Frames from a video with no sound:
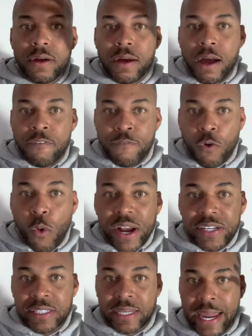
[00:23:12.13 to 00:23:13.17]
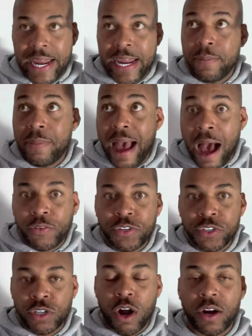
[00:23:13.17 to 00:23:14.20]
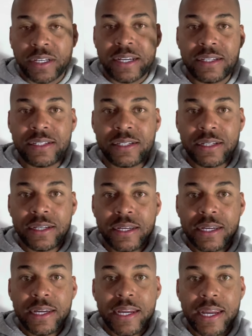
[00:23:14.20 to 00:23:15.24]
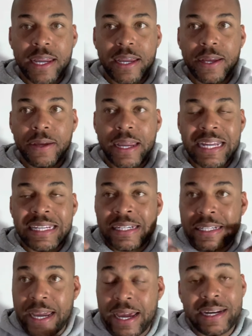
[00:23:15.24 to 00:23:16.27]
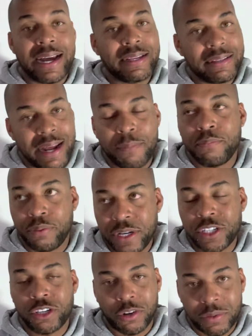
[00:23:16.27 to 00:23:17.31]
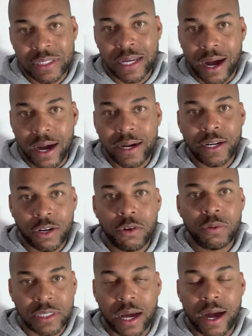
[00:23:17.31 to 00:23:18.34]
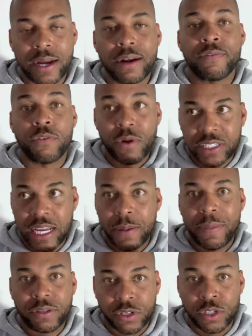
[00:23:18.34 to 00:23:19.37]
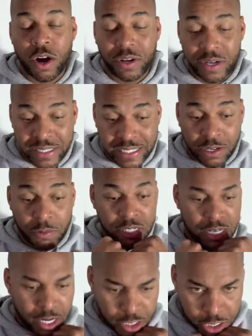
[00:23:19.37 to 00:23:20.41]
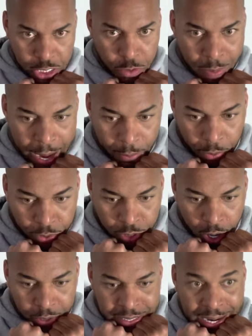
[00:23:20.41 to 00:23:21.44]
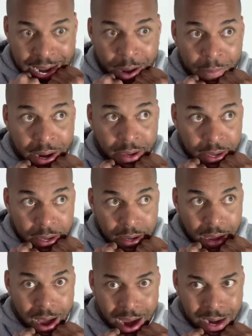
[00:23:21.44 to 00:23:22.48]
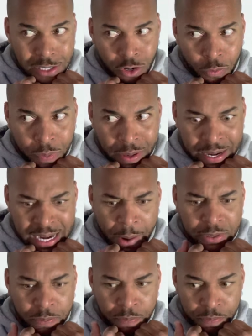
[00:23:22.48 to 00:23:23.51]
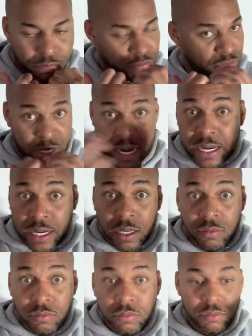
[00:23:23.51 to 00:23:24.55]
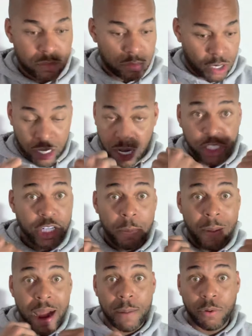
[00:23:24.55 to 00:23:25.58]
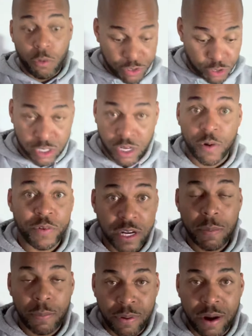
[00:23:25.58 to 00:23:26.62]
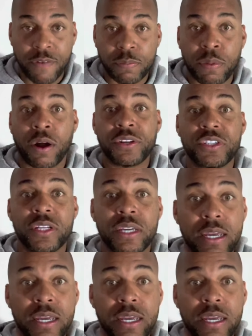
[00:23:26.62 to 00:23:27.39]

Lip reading: a voice came out the darkness and said, and I'm pretty sure it was God. I know it was God. A voice came out the darkness as I was clutching this Bible in darkness. I had my eyes open and I was naked, clutching a Bible, which is covering up my private parts,